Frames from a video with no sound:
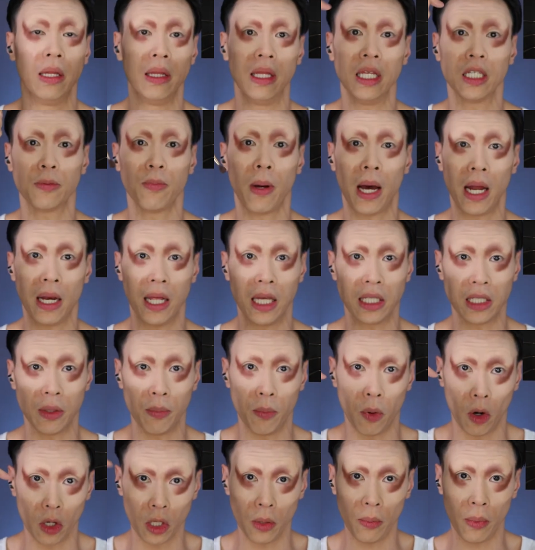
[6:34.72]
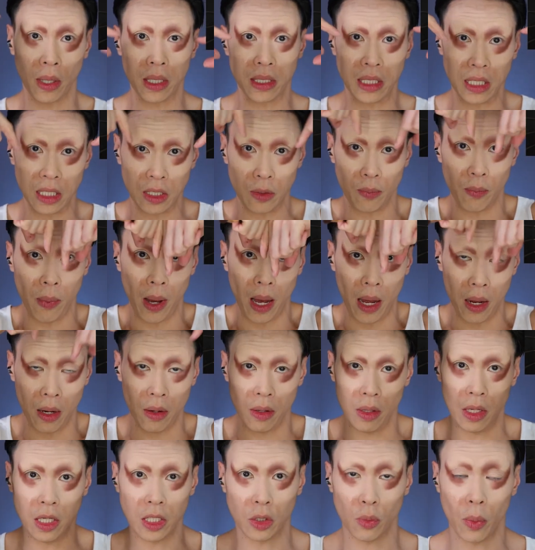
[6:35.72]
this part here is important because this part,
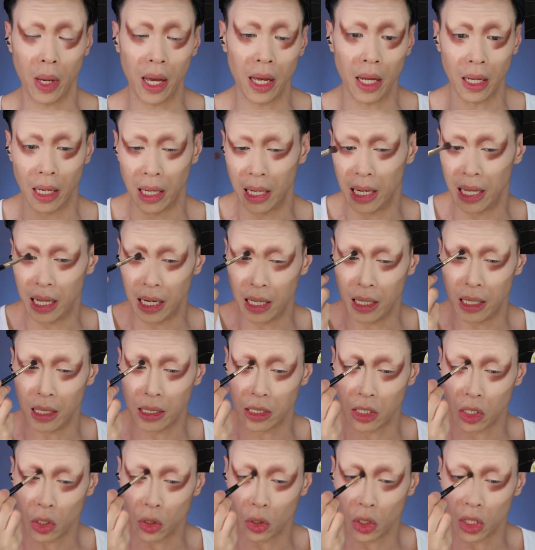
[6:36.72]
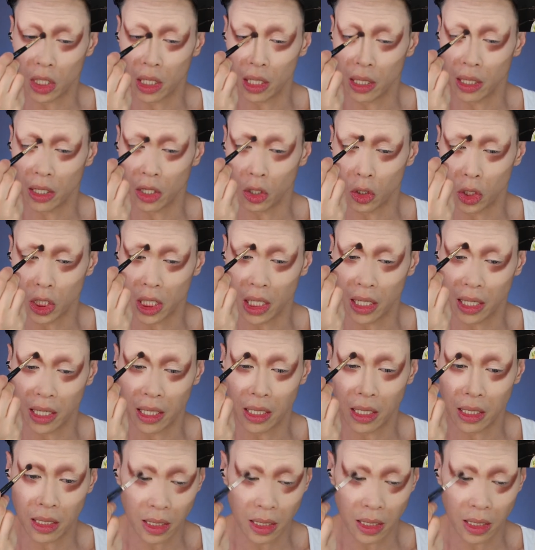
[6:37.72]
this is where her lid is usually usually